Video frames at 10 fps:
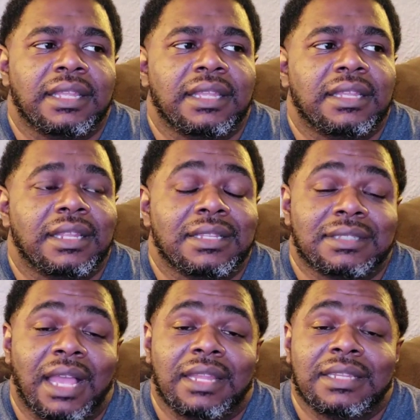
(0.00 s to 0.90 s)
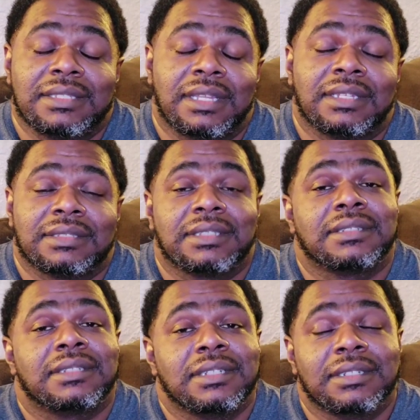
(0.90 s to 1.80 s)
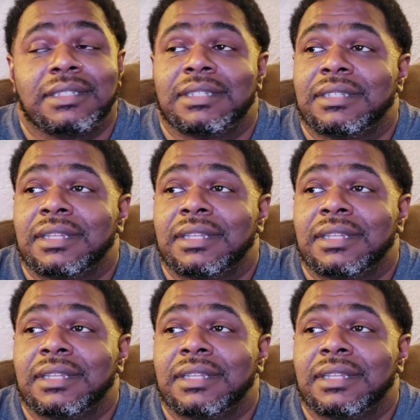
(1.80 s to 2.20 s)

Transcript: And anxiety sucks. And literally,